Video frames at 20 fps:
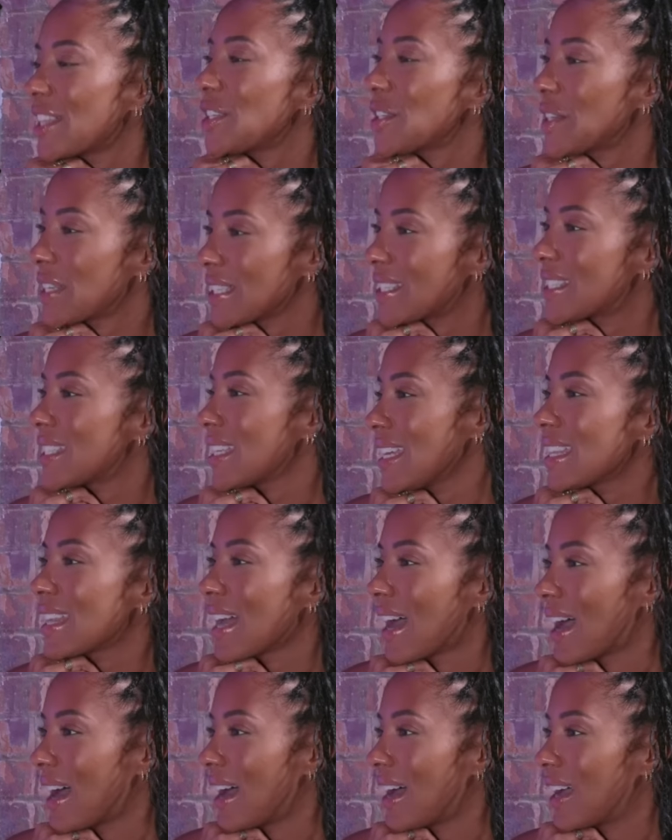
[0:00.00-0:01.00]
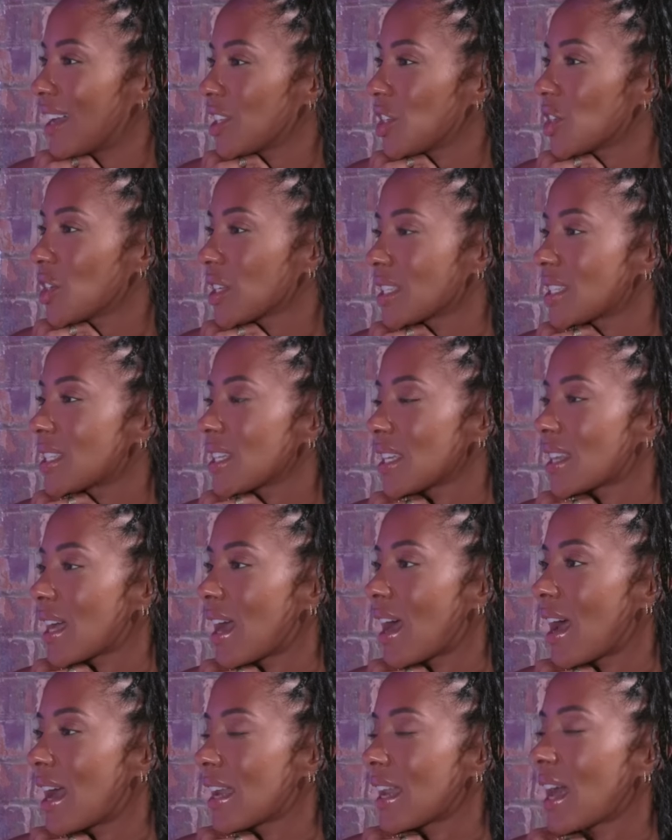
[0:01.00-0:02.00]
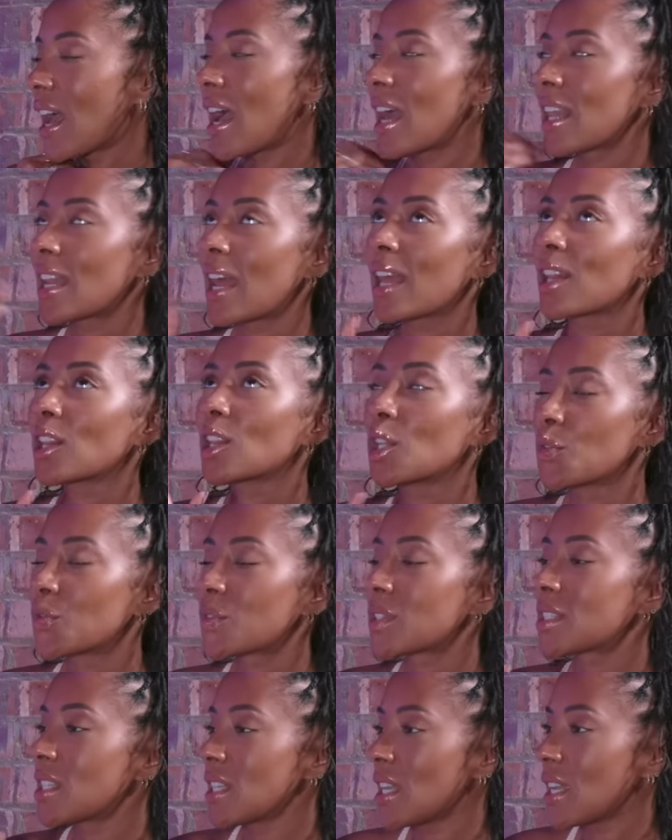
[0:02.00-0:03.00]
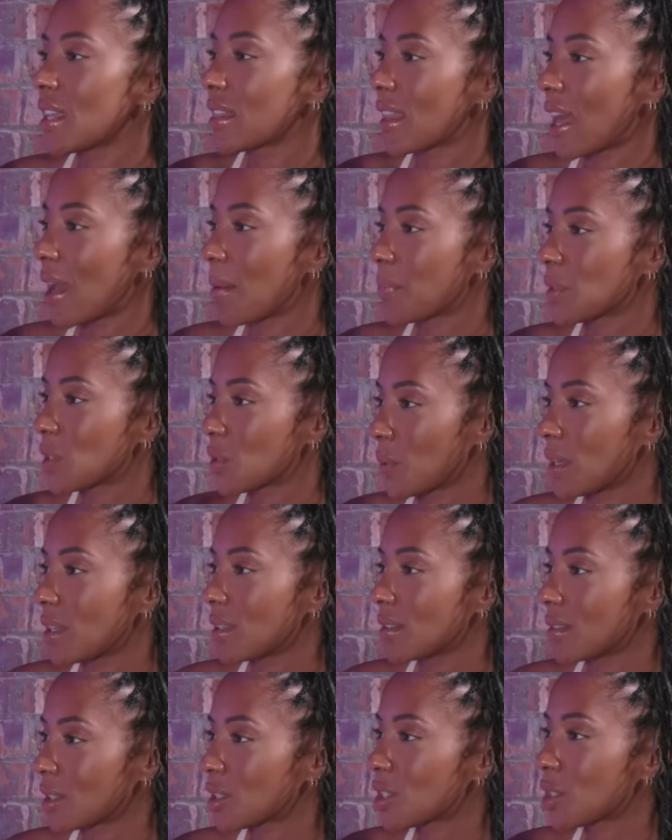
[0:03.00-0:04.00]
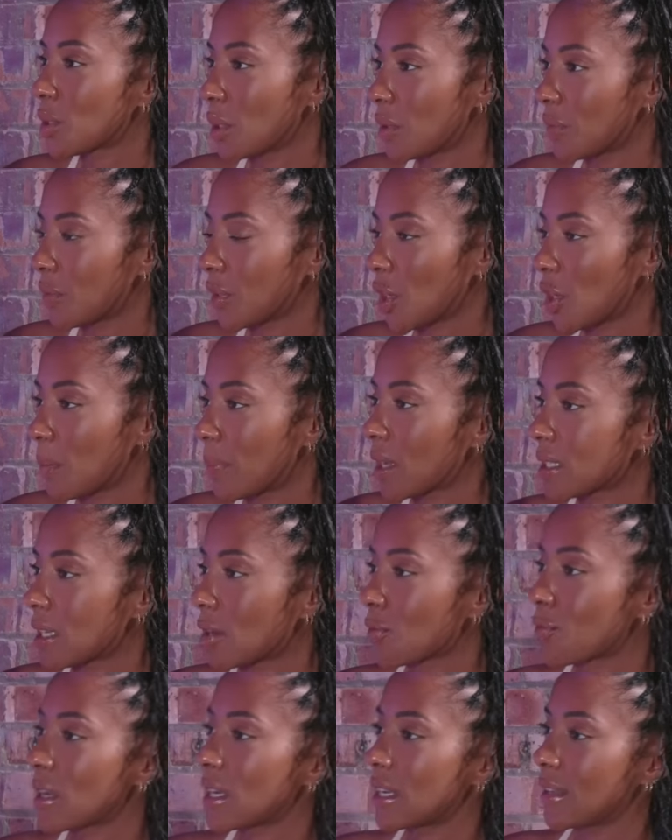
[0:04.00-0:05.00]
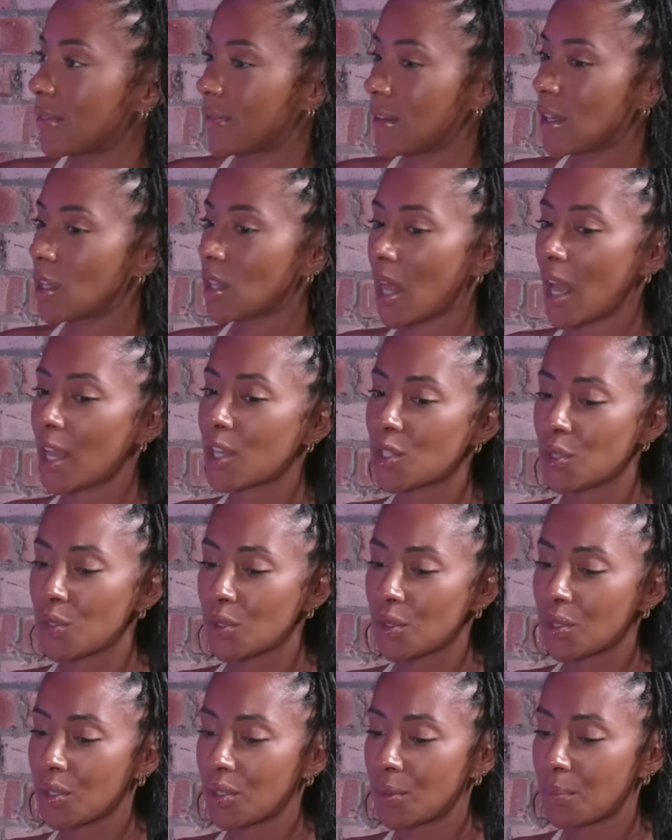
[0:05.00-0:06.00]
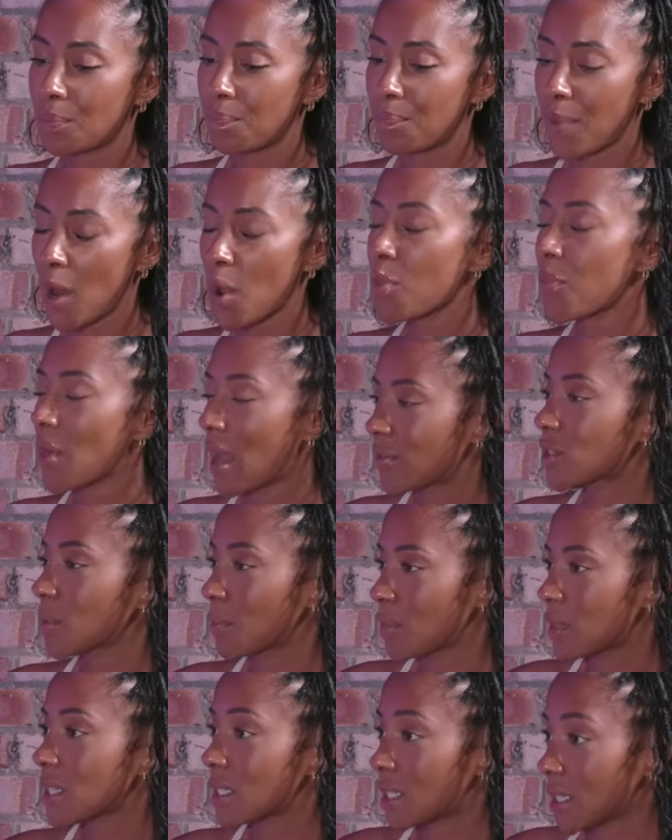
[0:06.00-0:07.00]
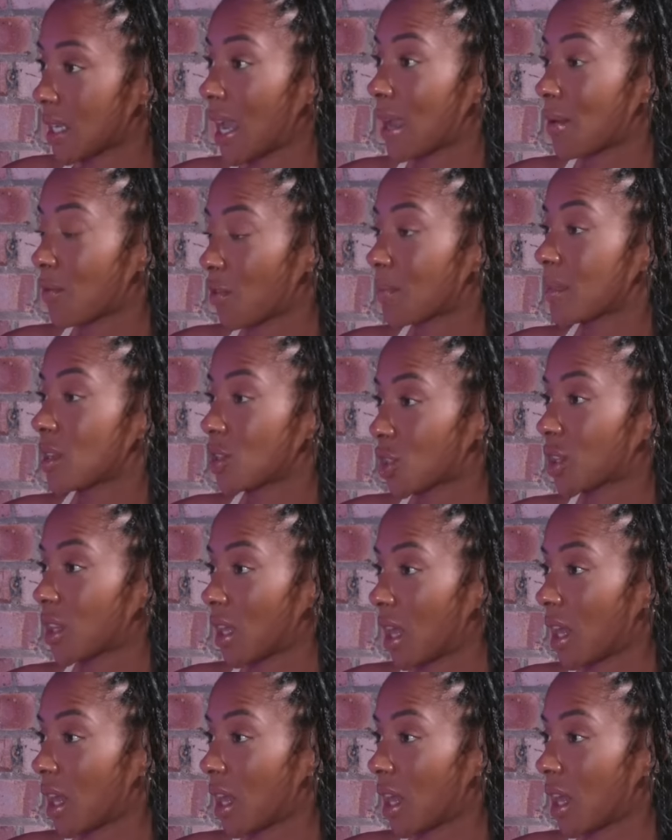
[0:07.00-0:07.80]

I'm and you could see that. that. You could yeah. see that, and I and I loved seeing that between the two of you because I really feel like you both have something to gain from each